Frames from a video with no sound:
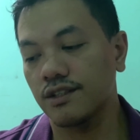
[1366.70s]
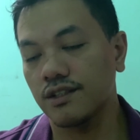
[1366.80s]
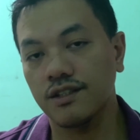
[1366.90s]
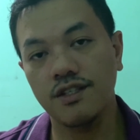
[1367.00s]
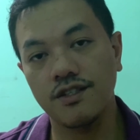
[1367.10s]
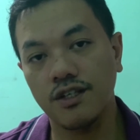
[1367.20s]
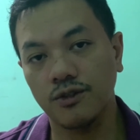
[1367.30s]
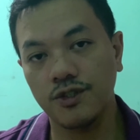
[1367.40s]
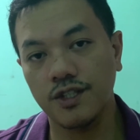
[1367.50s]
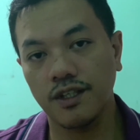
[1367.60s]
TC
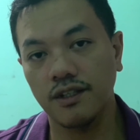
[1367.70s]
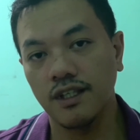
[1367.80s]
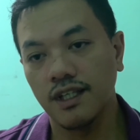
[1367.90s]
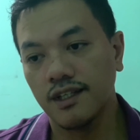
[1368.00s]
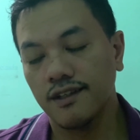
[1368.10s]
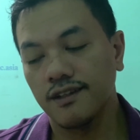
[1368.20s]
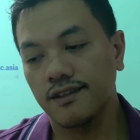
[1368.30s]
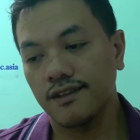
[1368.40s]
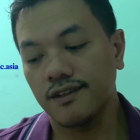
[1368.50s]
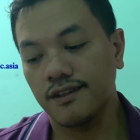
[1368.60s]
Acoustic,
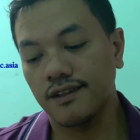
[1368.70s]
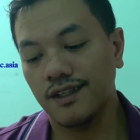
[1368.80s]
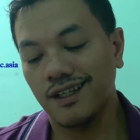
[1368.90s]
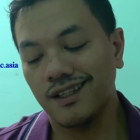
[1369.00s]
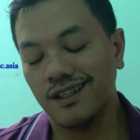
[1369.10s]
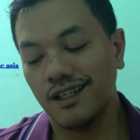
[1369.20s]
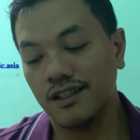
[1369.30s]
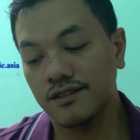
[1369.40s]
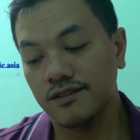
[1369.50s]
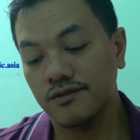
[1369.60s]
and
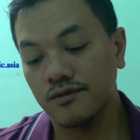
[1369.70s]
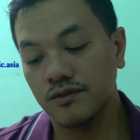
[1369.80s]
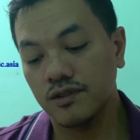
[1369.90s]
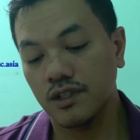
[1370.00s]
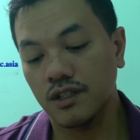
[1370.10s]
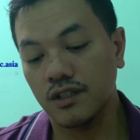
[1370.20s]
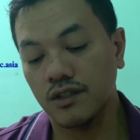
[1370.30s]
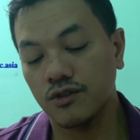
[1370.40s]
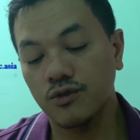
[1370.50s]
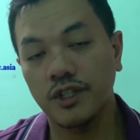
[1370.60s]
then
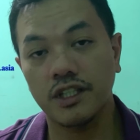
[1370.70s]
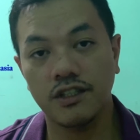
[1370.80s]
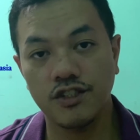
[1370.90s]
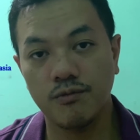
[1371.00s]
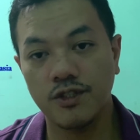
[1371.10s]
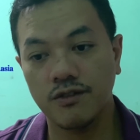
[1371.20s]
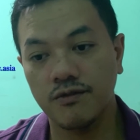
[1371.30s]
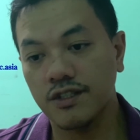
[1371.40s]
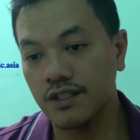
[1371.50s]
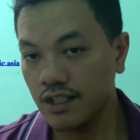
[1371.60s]
through their customer
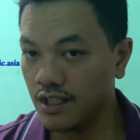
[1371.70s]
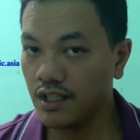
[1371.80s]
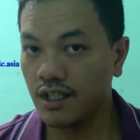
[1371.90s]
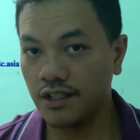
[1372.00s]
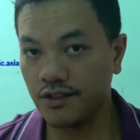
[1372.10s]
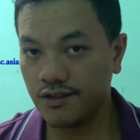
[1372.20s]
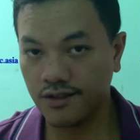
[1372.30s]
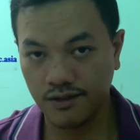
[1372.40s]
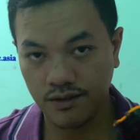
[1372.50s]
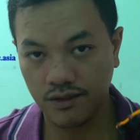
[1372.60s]
service, I
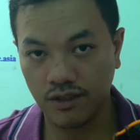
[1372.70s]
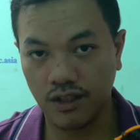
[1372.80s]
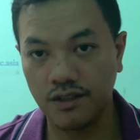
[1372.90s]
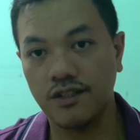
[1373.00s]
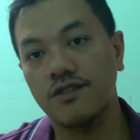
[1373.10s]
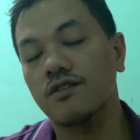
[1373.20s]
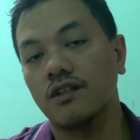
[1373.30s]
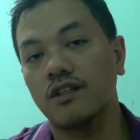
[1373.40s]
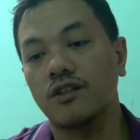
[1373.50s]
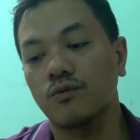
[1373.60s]
just got this
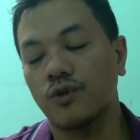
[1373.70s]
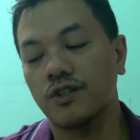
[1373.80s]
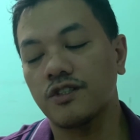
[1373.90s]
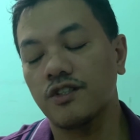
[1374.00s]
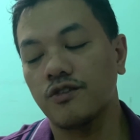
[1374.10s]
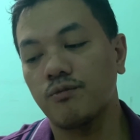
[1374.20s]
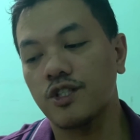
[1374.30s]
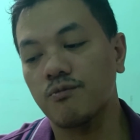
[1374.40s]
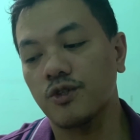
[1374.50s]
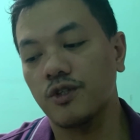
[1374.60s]
warranty
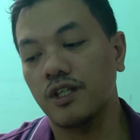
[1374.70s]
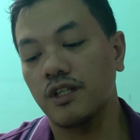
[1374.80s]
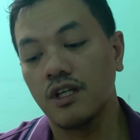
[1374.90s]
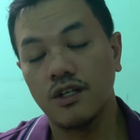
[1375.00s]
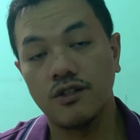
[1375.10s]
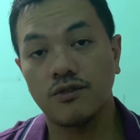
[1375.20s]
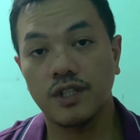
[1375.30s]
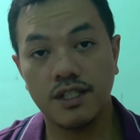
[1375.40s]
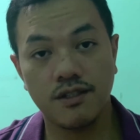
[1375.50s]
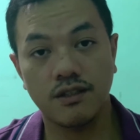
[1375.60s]
replacement unit. So
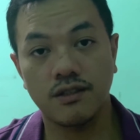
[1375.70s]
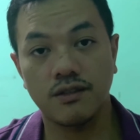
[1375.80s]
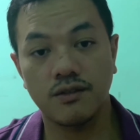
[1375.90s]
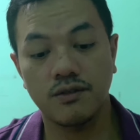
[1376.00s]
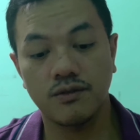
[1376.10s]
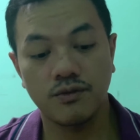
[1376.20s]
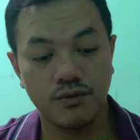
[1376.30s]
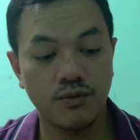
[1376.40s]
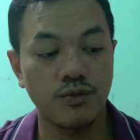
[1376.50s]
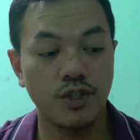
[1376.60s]
that's a
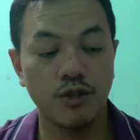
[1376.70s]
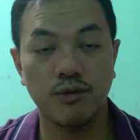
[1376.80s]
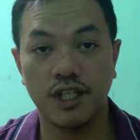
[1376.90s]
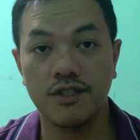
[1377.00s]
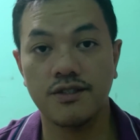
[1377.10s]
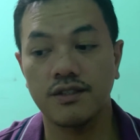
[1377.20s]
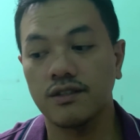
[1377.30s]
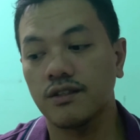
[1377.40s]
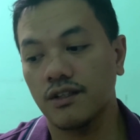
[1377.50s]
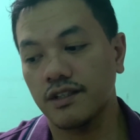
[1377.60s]
real plus
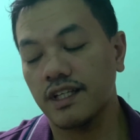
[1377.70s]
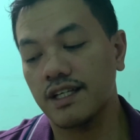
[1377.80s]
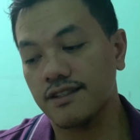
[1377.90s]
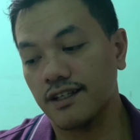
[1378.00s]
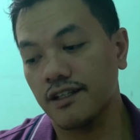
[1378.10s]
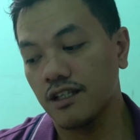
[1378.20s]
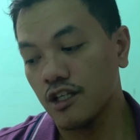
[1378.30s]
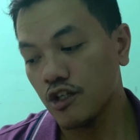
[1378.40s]
on that side.